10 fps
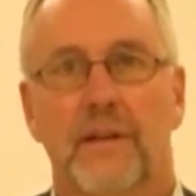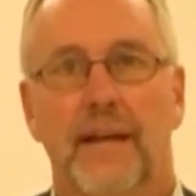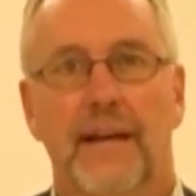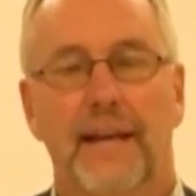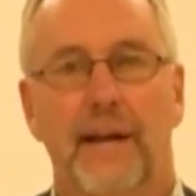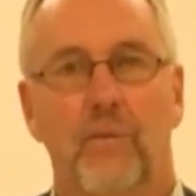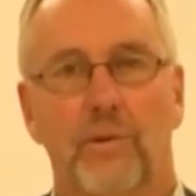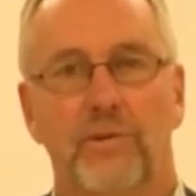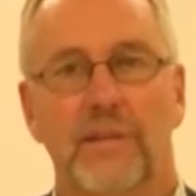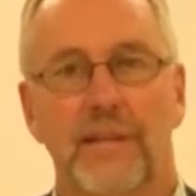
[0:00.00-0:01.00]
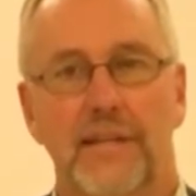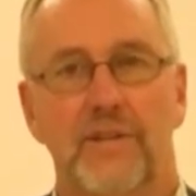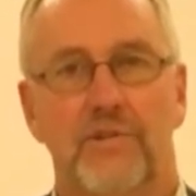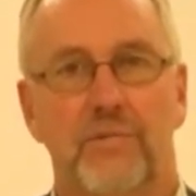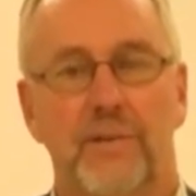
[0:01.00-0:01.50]
and I worked in
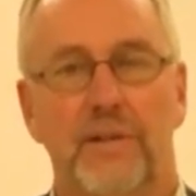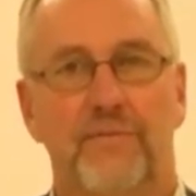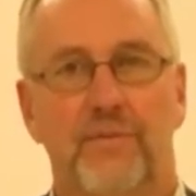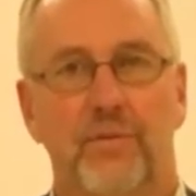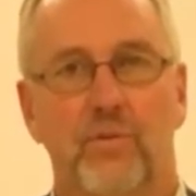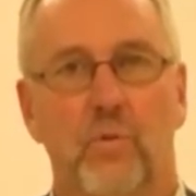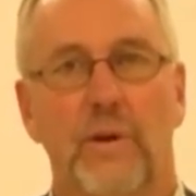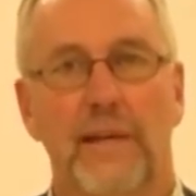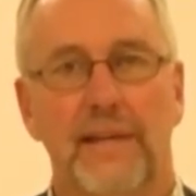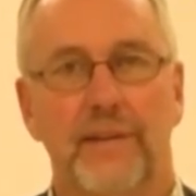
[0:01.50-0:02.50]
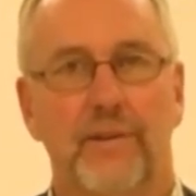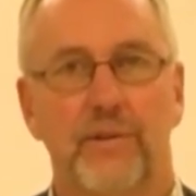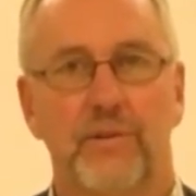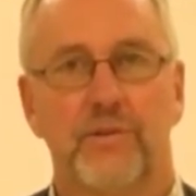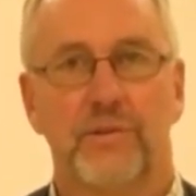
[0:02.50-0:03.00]
industry for 20
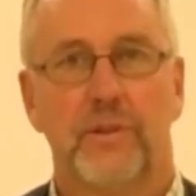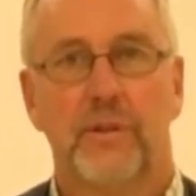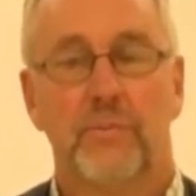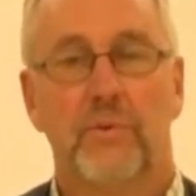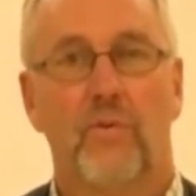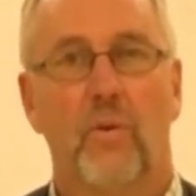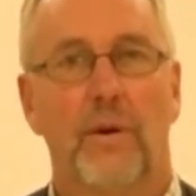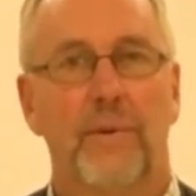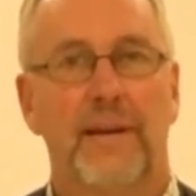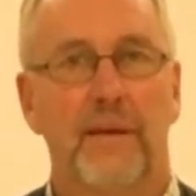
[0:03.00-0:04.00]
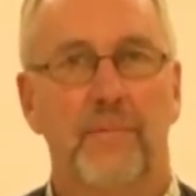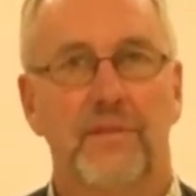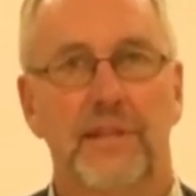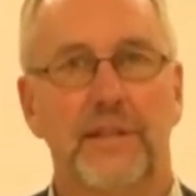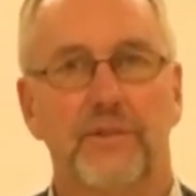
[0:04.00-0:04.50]
years before I became a
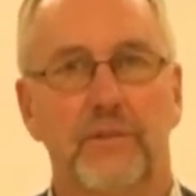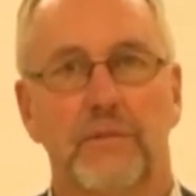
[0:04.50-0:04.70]
teacher.